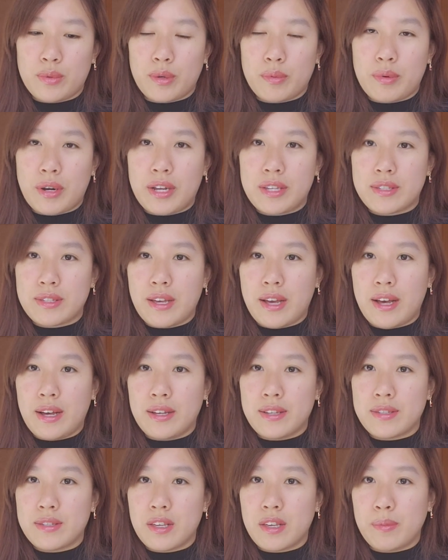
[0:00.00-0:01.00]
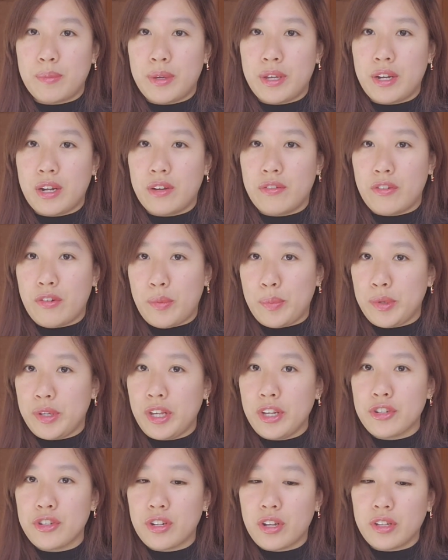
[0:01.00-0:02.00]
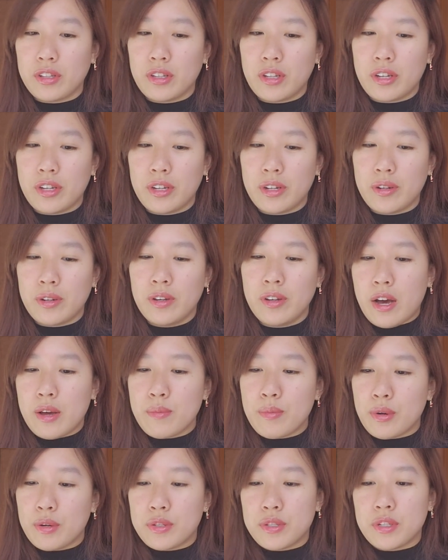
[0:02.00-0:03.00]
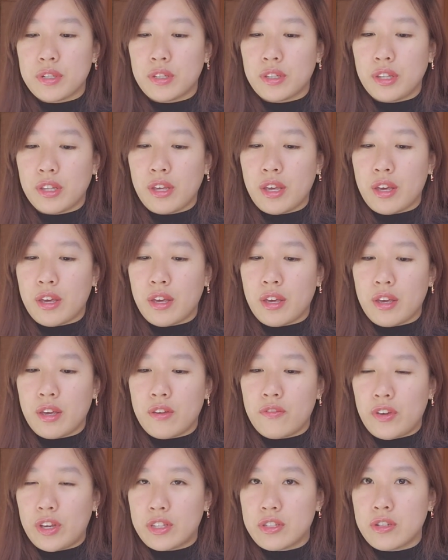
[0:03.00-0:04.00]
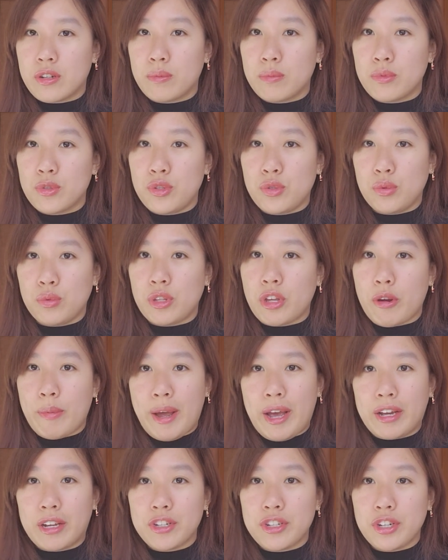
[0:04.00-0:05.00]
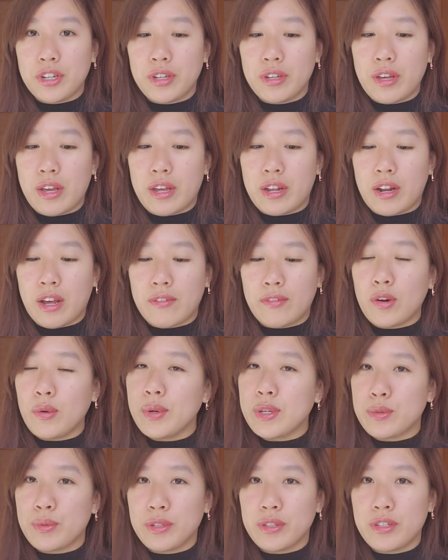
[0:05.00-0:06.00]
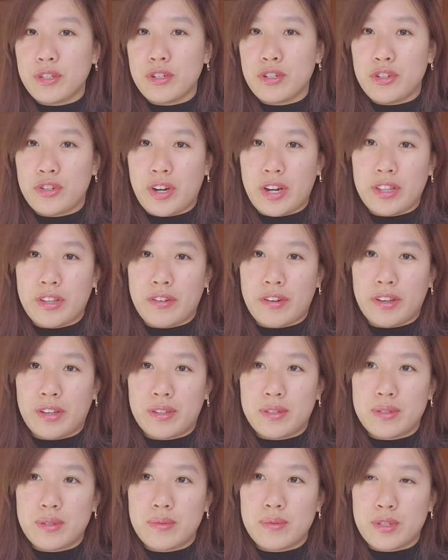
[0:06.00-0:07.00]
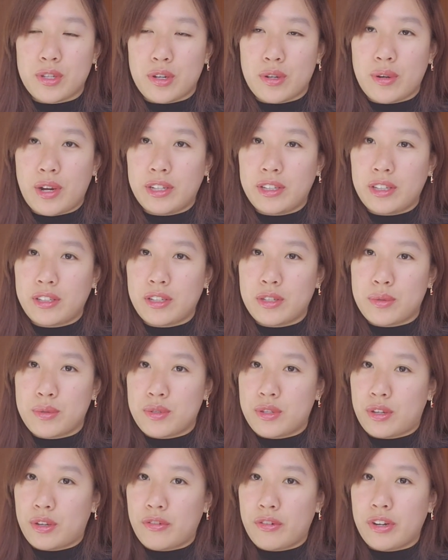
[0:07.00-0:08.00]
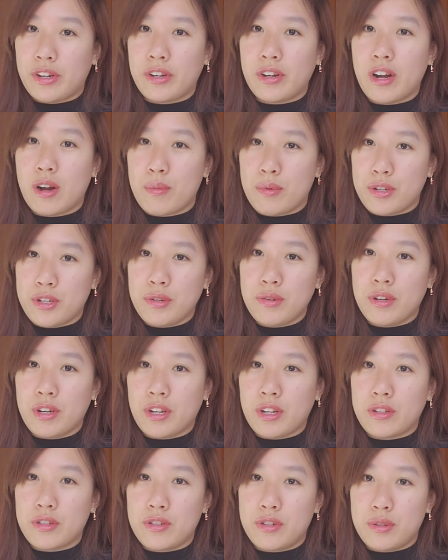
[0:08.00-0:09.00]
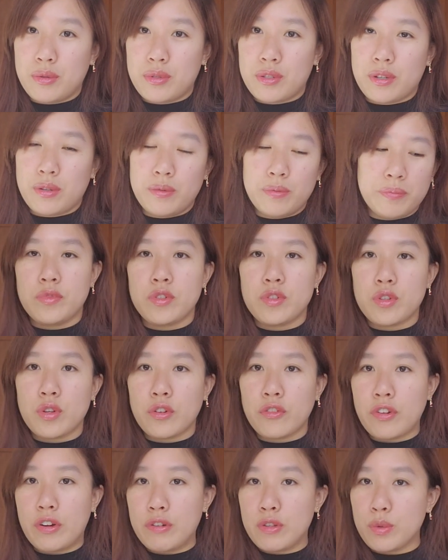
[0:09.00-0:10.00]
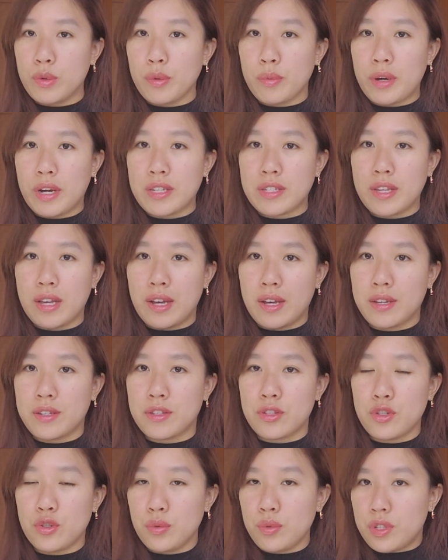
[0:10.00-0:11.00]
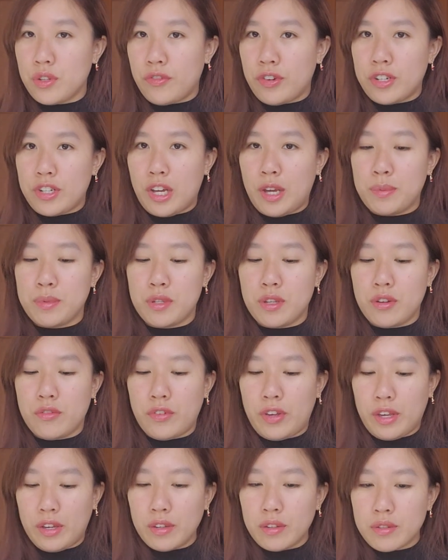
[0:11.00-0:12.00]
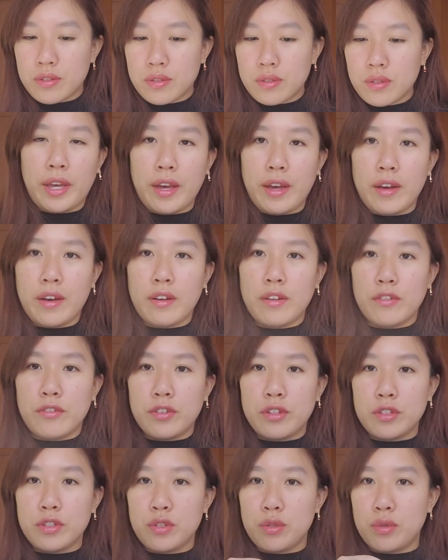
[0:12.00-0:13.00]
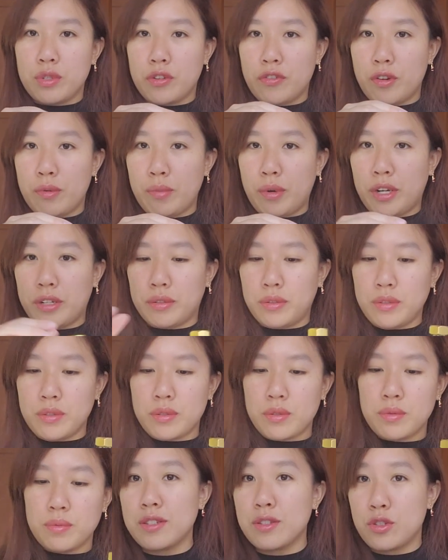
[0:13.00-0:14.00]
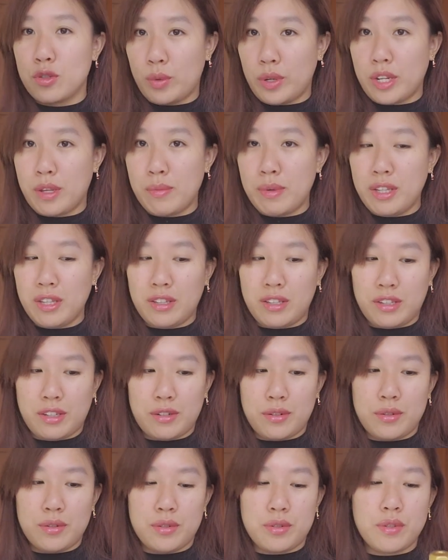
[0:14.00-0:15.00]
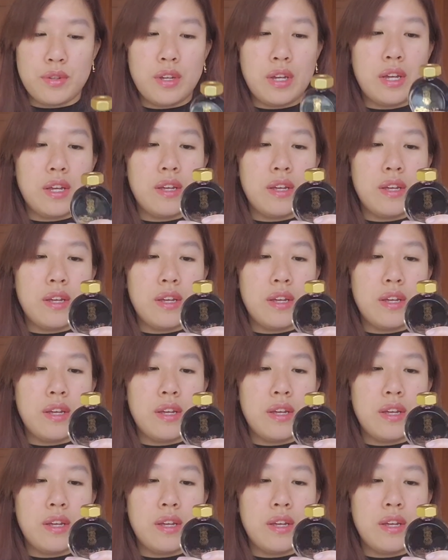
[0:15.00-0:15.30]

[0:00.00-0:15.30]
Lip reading: Wheel Press has a bit of a reputation online. I'm personally a victim to their packaging, and I've always wanted to try their inks, so I thought this was a great opportunity to do so. So Ferris Wheel Press has 2 different types of inks. They have 2 different bottles. This is 20 milliliters.